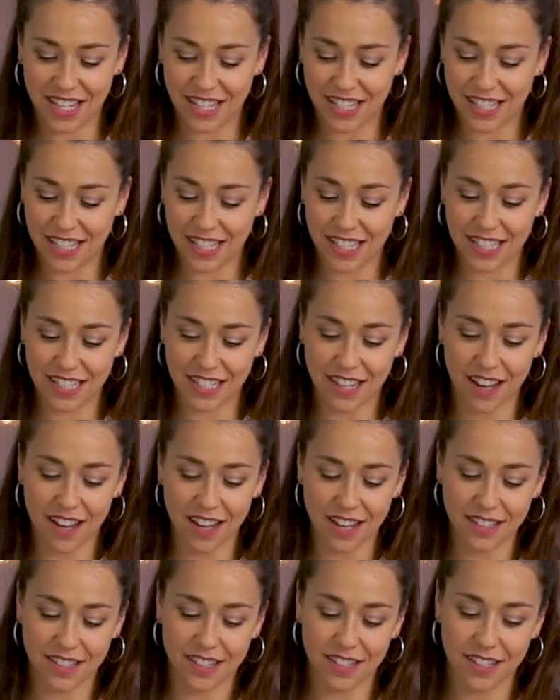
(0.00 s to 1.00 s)

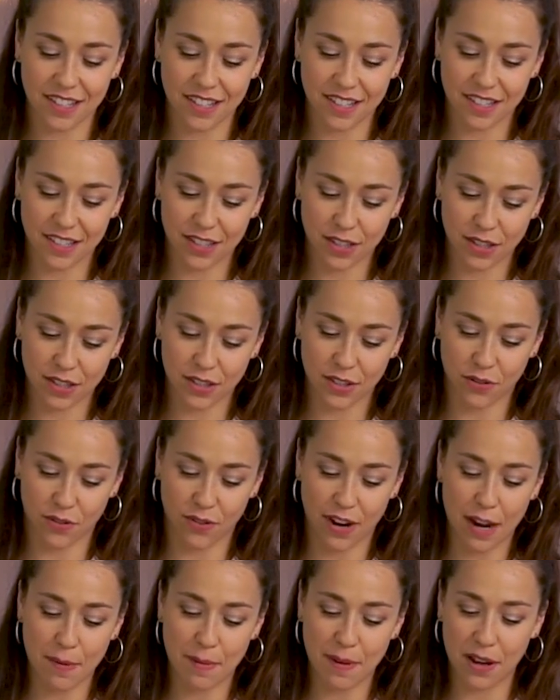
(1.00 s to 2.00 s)
Start
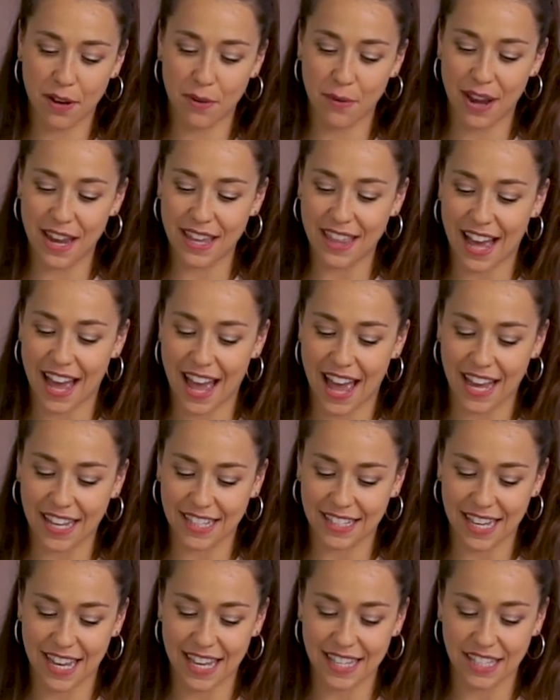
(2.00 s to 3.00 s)
scraping away that
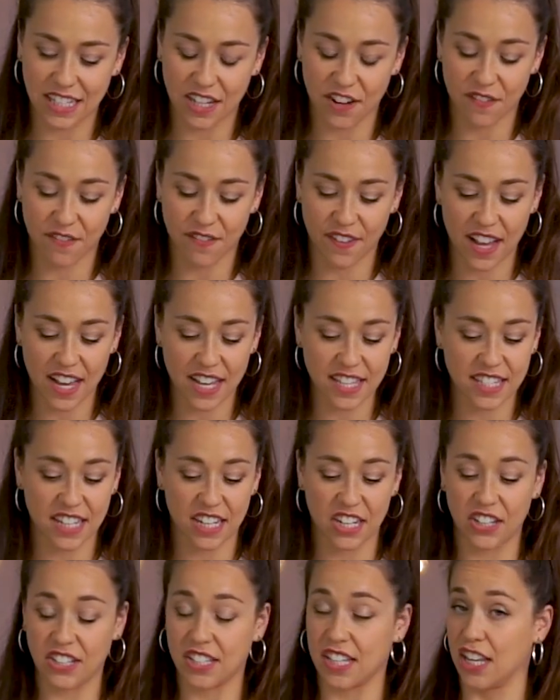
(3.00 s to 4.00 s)
excess, and at first
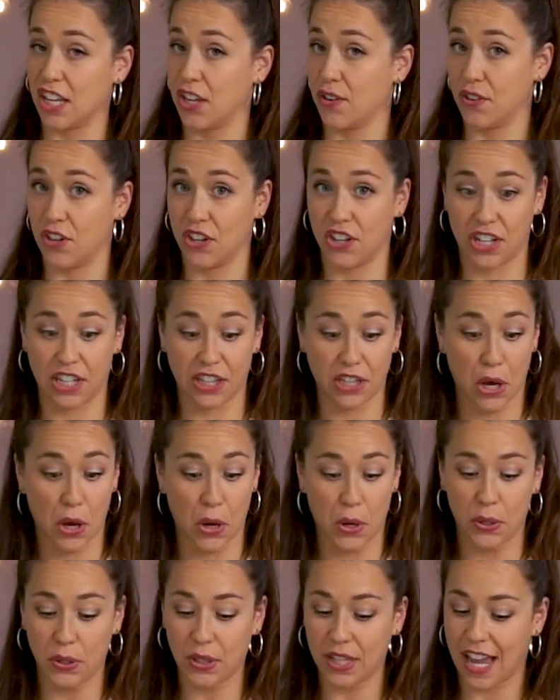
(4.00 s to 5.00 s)
it looks like you're ruining the
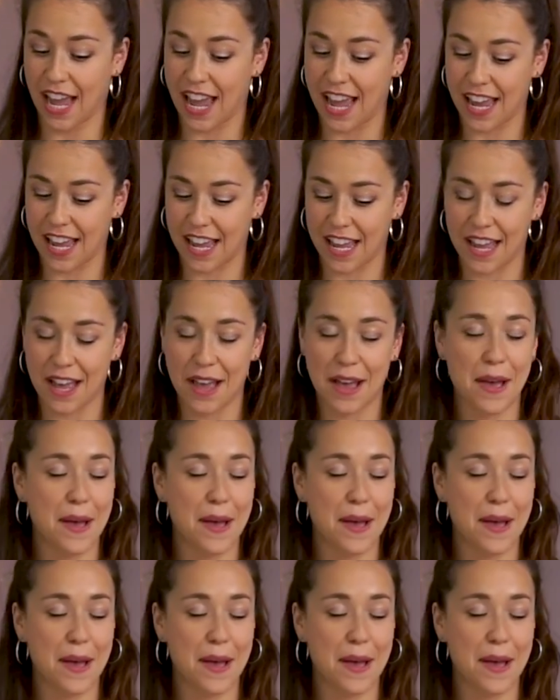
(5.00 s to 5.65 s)
whole cake,